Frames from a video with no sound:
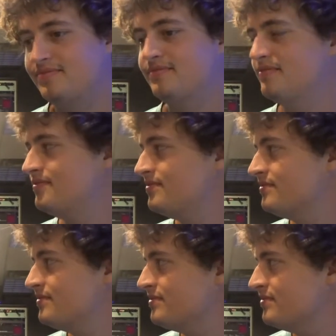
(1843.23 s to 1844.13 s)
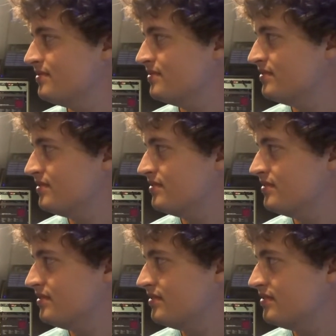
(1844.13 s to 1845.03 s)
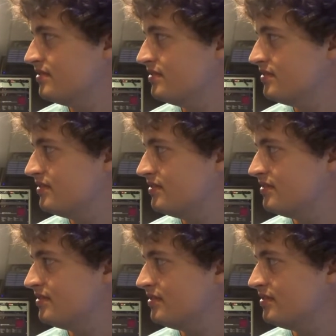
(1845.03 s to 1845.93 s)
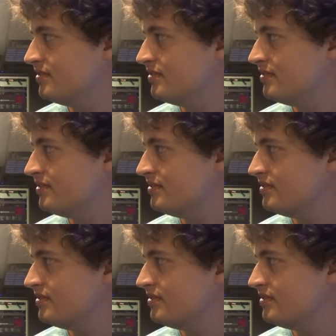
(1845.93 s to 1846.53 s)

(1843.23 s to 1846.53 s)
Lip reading: (not speaking)